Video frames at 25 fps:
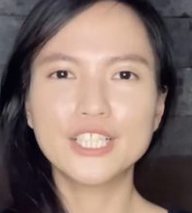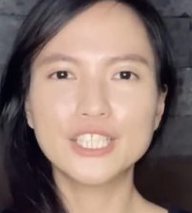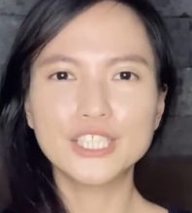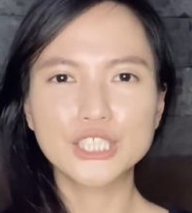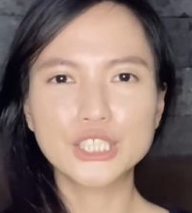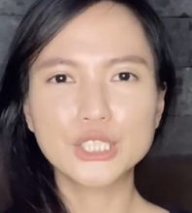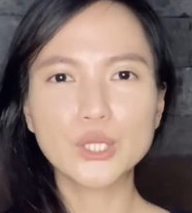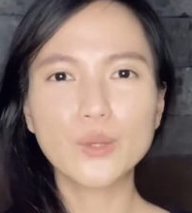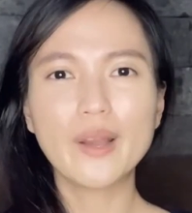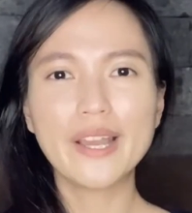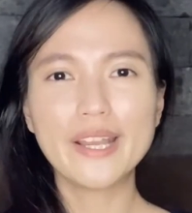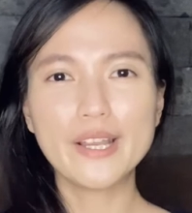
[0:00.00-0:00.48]

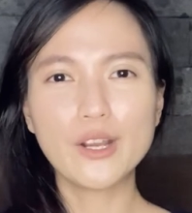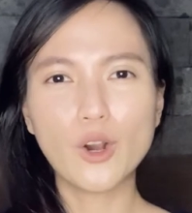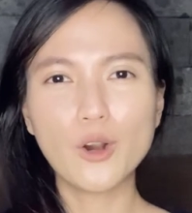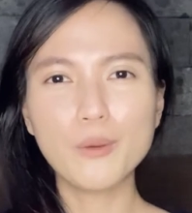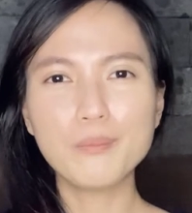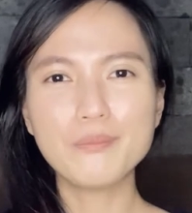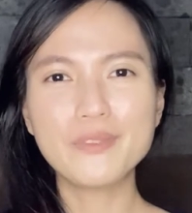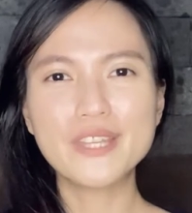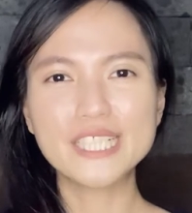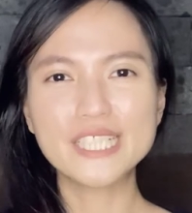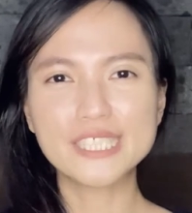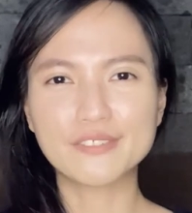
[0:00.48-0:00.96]
So I
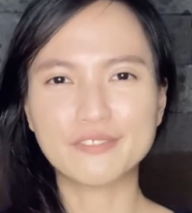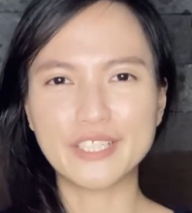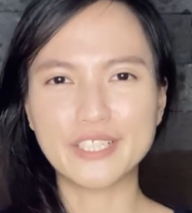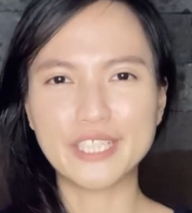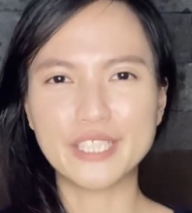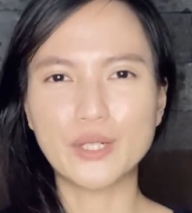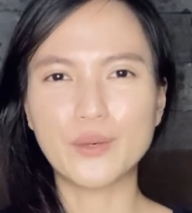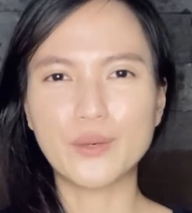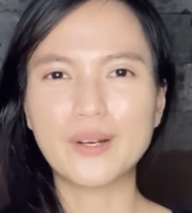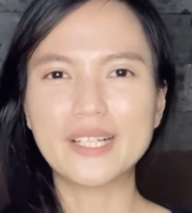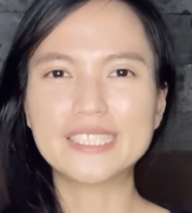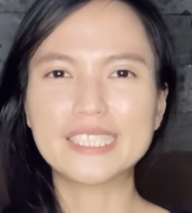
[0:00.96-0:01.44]
hope this
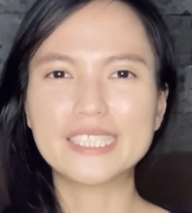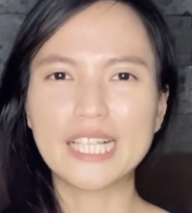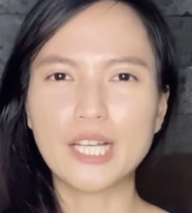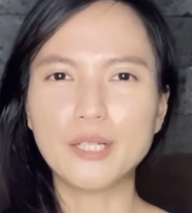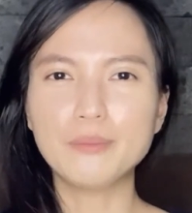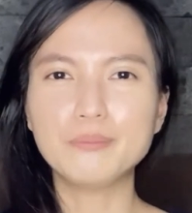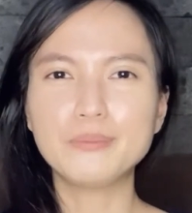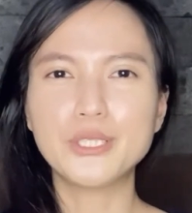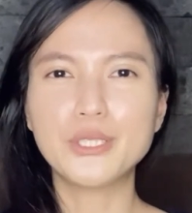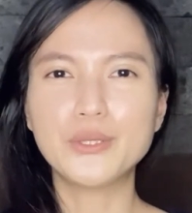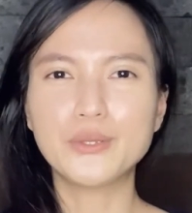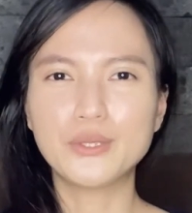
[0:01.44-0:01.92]
video has
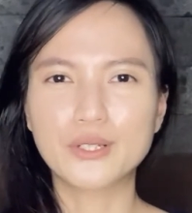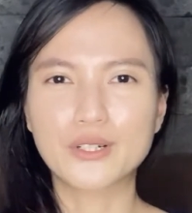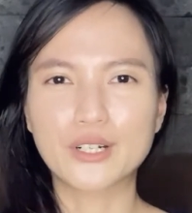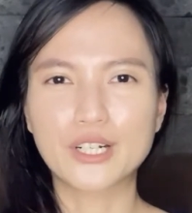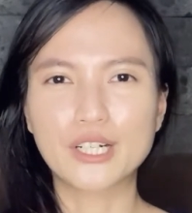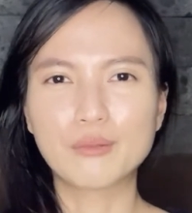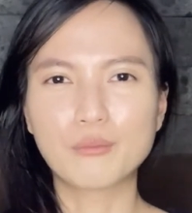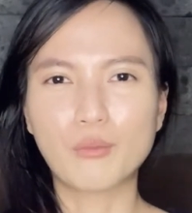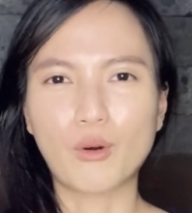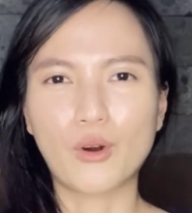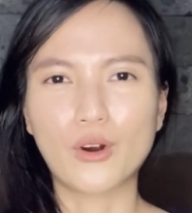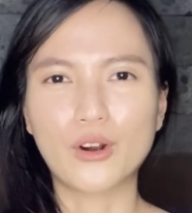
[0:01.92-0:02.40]
helped you
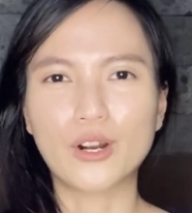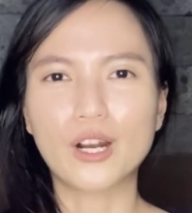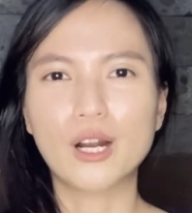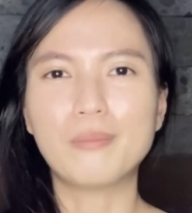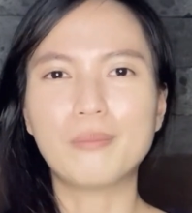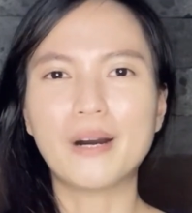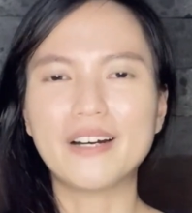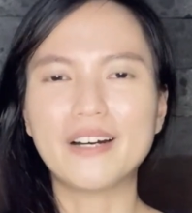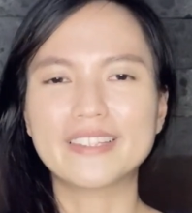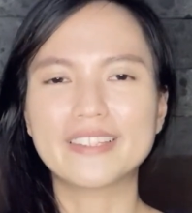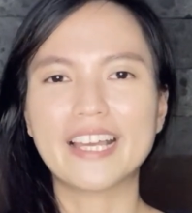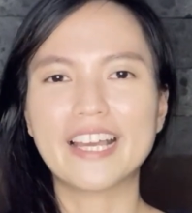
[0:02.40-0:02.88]
learn more
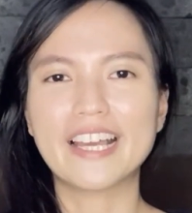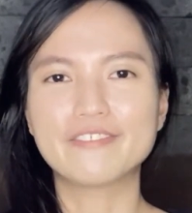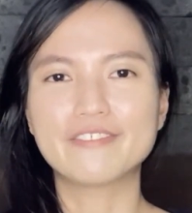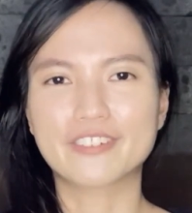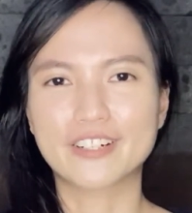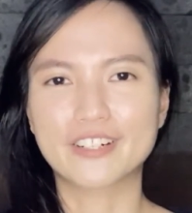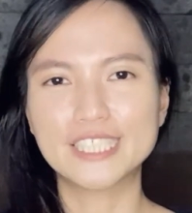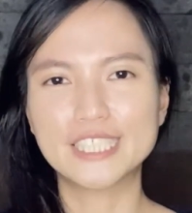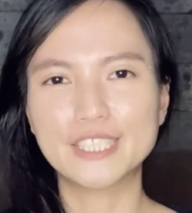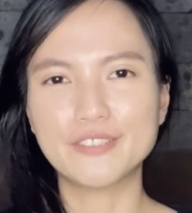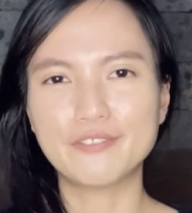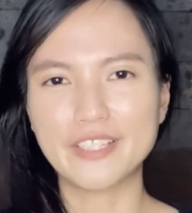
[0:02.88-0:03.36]
about
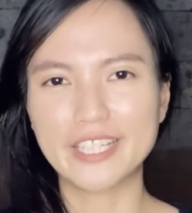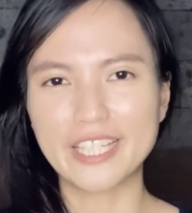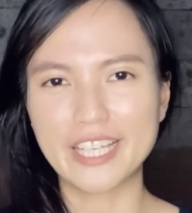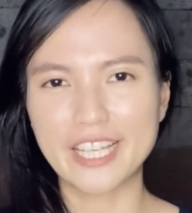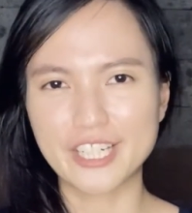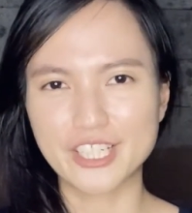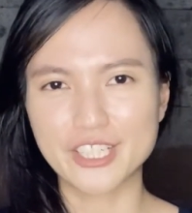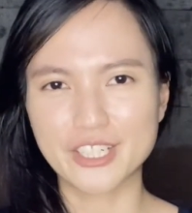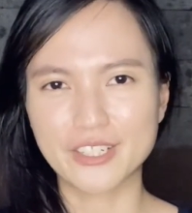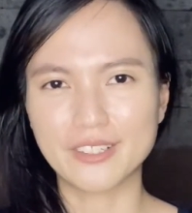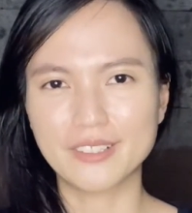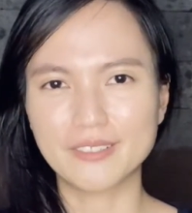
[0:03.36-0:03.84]

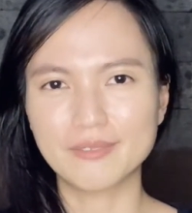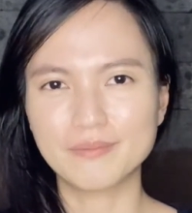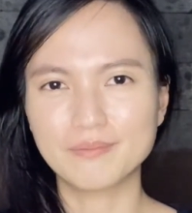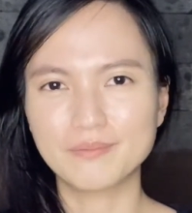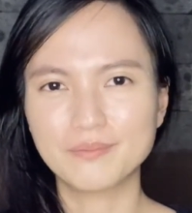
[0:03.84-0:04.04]
diversification.